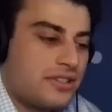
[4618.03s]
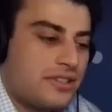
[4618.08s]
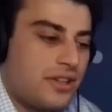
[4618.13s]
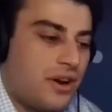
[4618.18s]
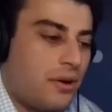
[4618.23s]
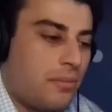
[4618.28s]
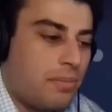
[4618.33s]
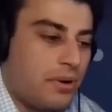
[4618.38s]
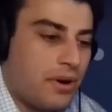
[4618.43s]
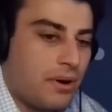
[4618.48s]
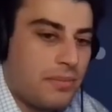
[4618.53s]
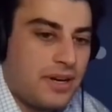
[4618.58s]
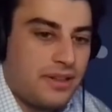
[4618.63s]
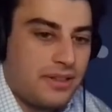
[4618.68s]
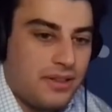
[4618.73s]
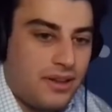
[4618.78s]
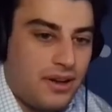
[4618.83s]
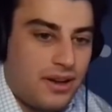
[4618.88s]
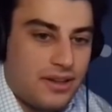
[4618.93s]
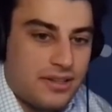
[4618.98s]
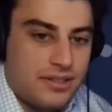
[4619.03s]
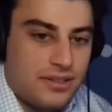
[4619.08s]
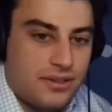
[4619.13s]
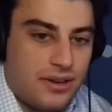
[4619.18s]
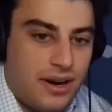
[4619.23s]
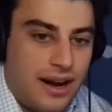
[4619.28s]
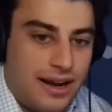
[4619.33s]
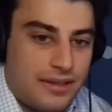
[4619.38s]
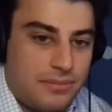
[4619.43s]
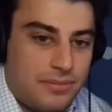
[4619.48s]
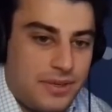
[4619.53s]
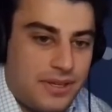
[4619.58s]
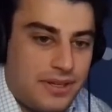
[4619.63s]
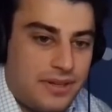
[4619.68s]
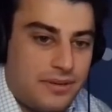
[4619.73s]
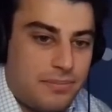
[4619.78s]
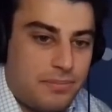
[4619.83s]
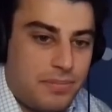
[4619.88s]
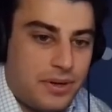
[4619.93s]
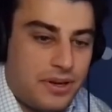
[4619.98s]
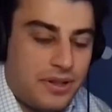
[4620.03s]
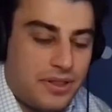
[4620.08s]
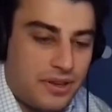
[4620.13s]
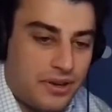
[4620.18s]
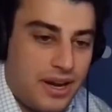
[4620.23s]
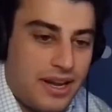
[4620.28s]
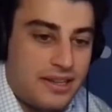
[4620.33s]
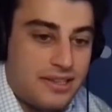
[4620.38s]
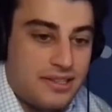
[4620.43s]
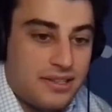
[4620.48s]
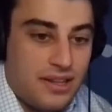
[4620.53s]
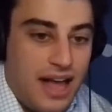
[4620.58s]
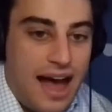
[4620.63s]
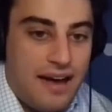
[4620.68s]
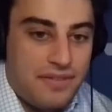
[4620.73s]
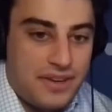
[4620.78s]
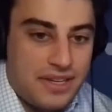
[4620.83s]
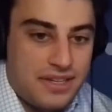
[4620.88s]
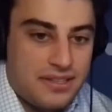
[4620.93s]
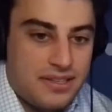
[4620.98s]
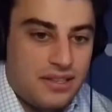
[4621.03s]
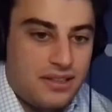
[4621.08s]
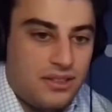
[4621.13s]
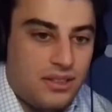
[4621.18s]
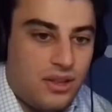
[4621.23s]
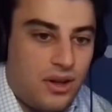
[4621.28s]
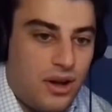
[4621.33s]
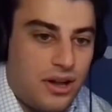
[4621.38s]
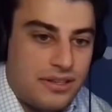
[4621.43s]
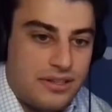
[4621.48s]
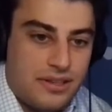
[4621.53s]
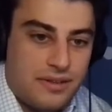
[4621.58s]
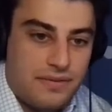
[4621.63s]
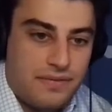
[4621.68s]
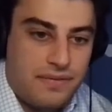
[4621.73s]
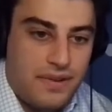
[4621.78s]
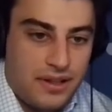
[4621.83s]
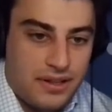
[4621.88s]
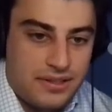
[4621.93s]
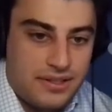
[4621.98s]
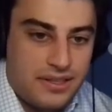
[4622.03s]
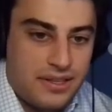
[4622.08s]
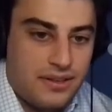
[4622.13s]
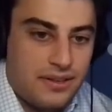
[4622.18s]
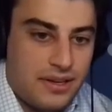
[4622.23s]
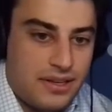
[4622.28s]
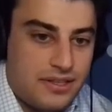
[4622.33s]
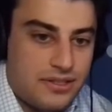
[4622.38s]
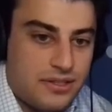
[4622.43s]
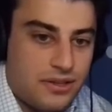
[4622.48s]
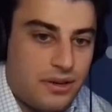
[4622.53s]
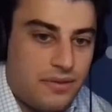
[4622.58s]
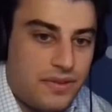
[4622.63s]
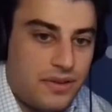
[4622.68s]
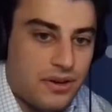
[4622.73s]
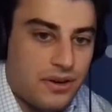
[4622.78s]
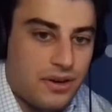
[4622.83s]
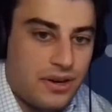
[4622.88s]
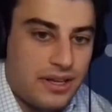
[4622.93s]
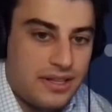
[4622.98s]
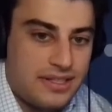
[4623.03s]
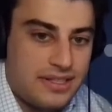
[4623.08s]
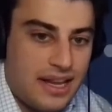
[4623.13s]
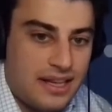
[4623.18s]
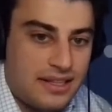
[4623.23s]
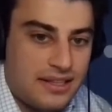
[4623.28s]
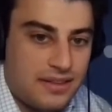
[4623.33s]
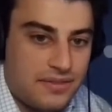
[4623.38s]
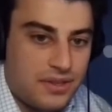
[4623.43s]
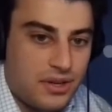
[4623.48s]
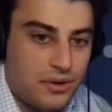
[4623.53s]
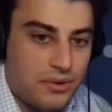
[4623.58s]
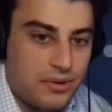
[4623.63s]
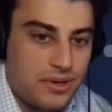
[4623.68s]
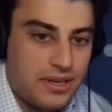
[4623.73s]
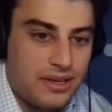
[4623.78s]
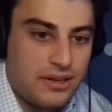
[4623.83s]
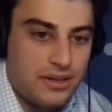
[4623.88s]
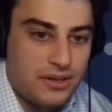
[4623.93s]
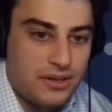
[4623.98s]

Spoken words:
no impermanent loss, correct. But there is obviously loss of volatility. So if your incentive token